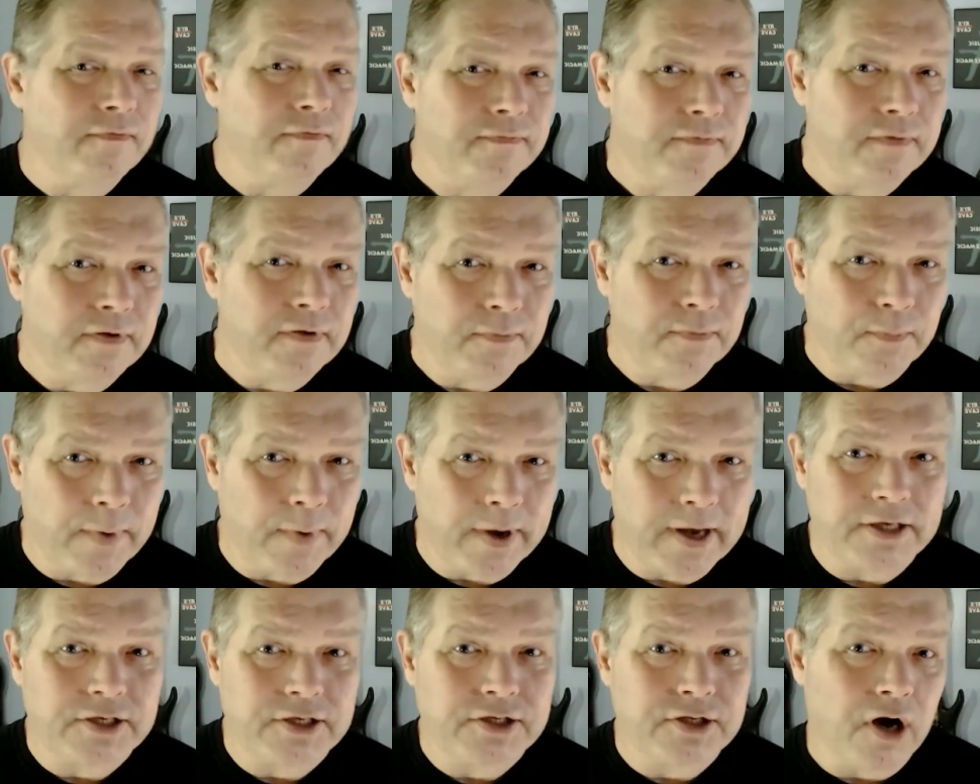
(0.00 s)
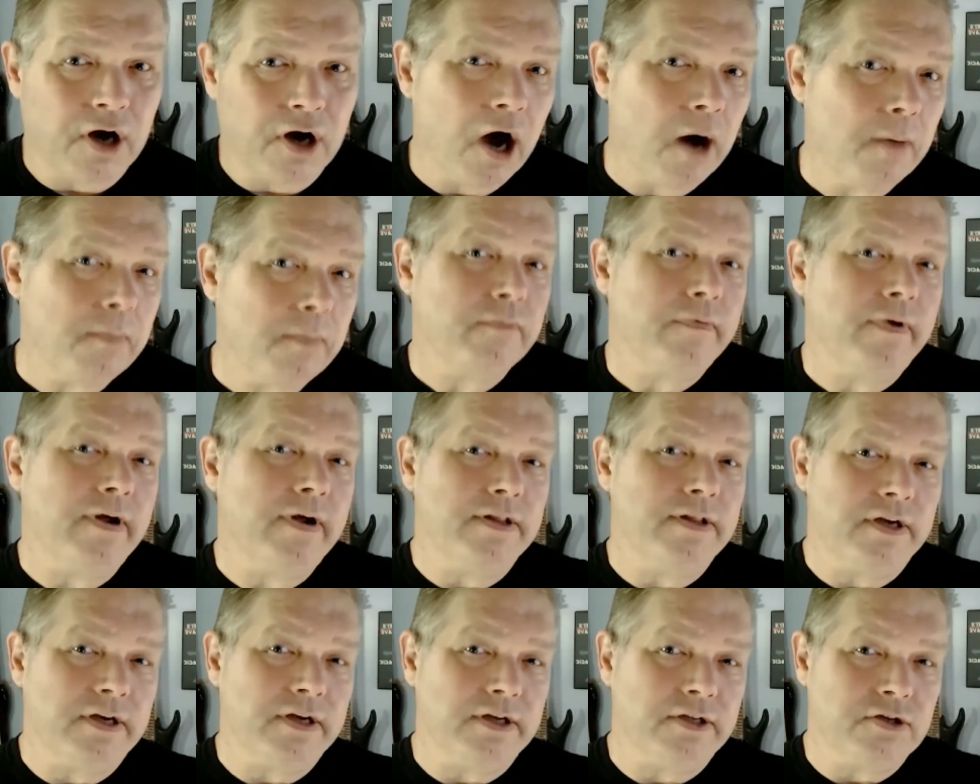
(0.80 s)
ways to upgrade the
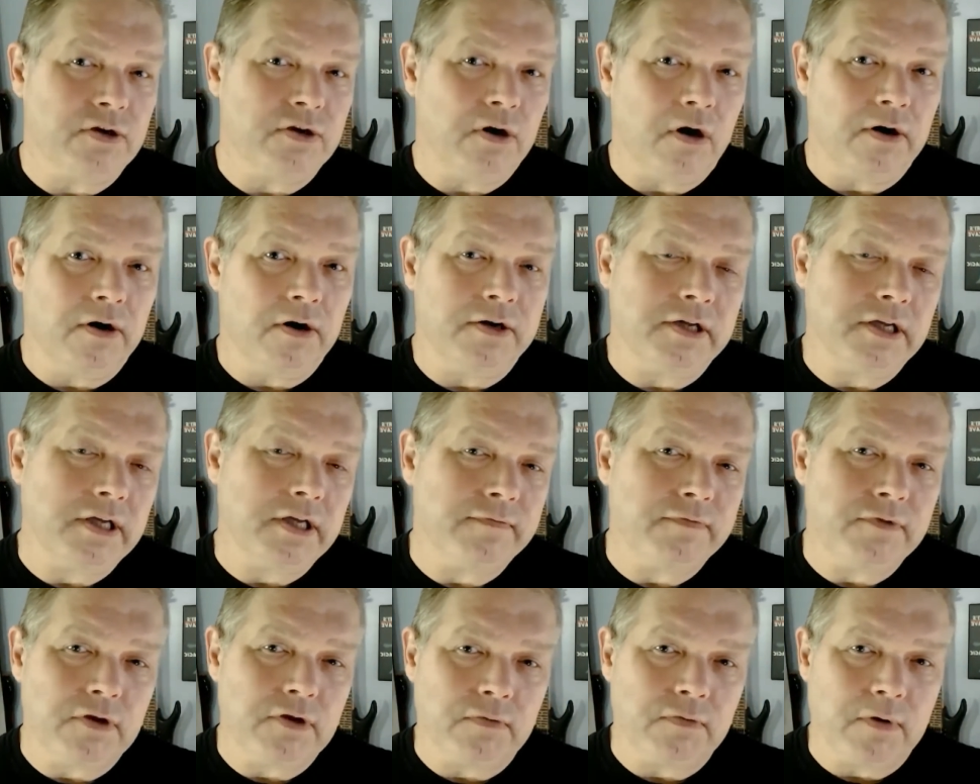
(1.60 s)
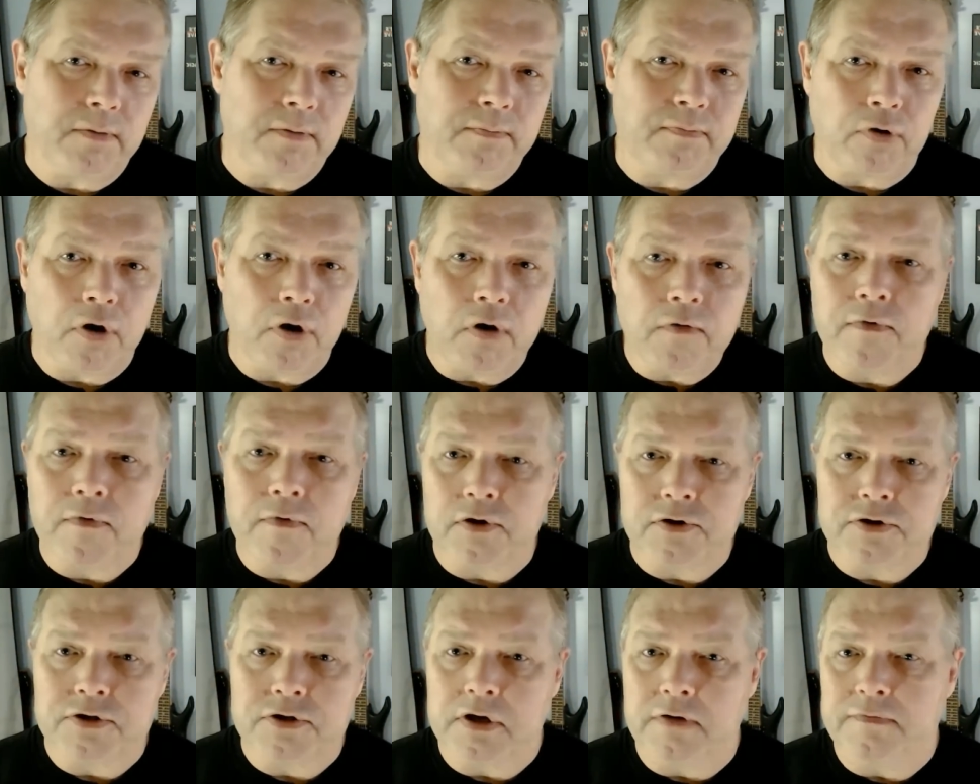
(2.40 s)
guitar to give you a pro version
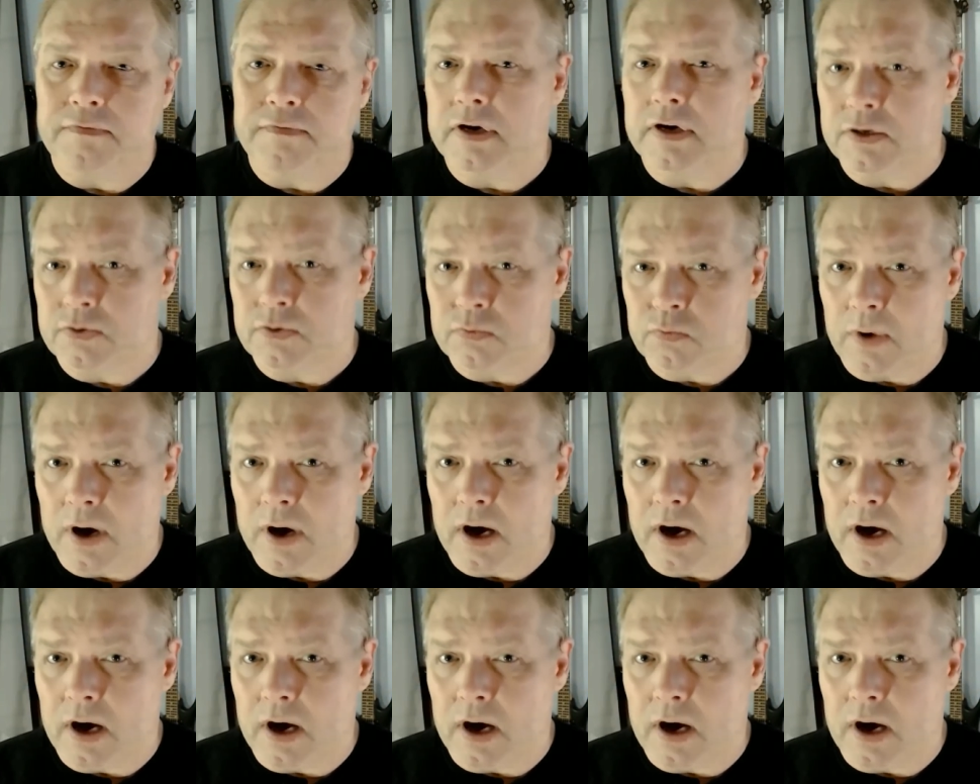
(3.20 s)
of it as well.